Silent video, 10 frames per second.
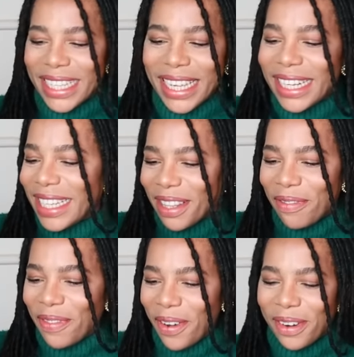seeing it in
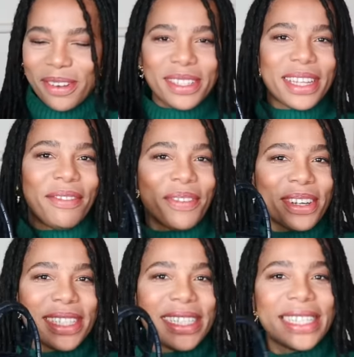the photos
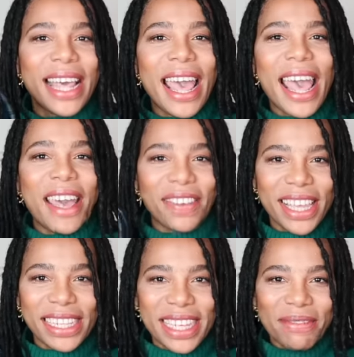versus having
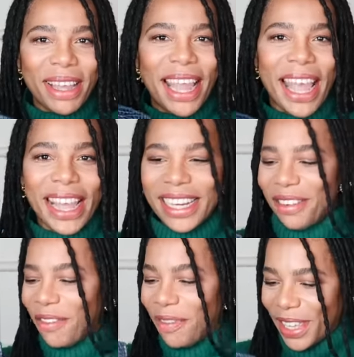it in my hand
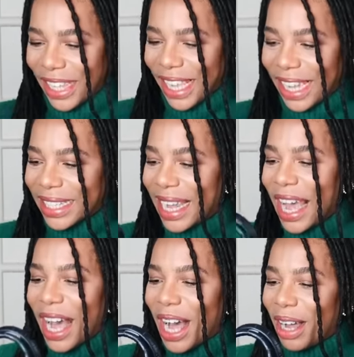and feeling it.
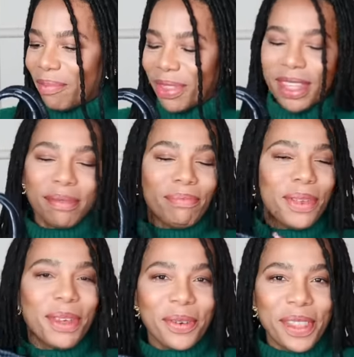Um, the
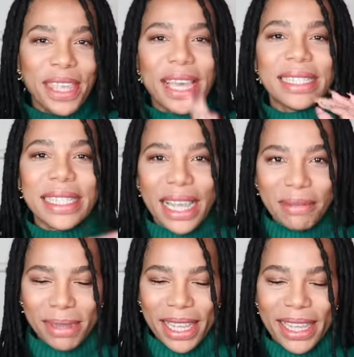beauty with
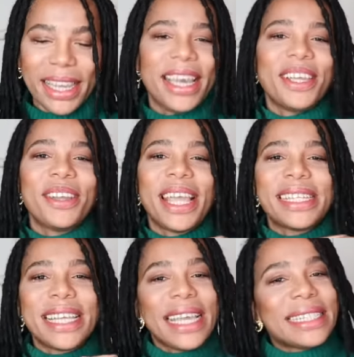Teddy Blake. You're
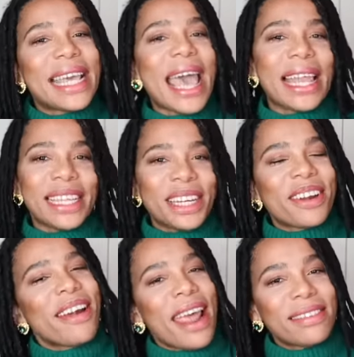getting Italian
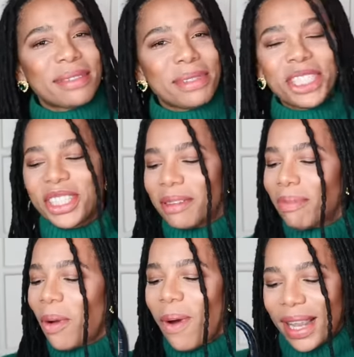craftsmanship,
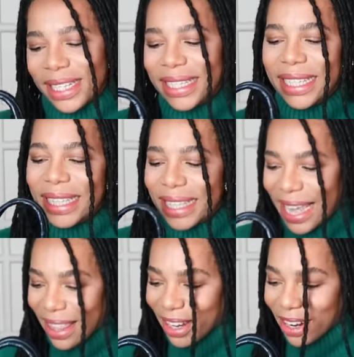quality
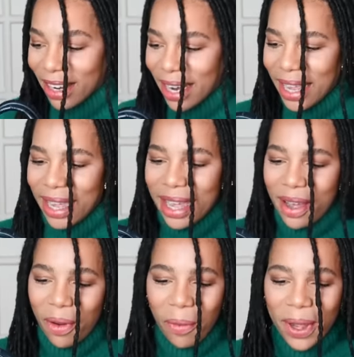leather.
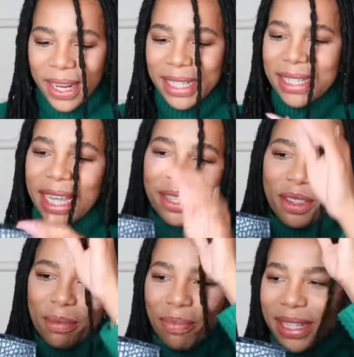When I tell you
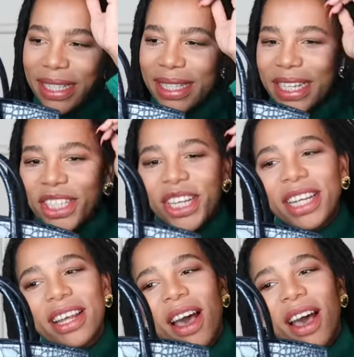the precision